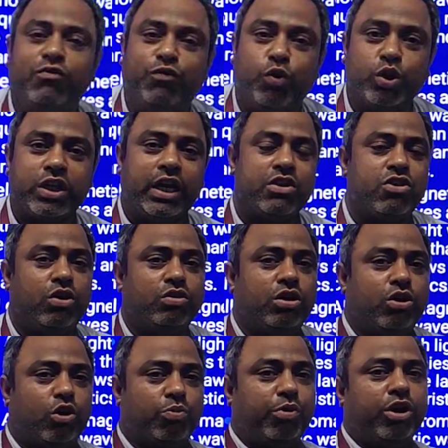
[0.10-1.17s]
fourth lecture on the
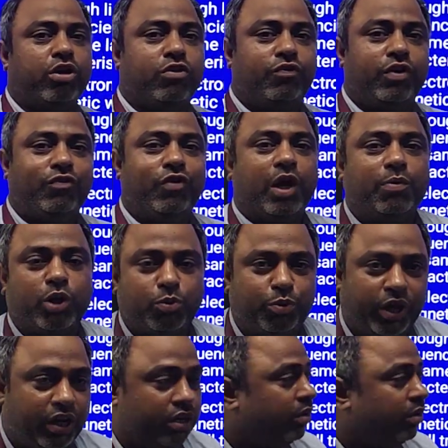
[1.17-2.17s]
topic of a fiber optical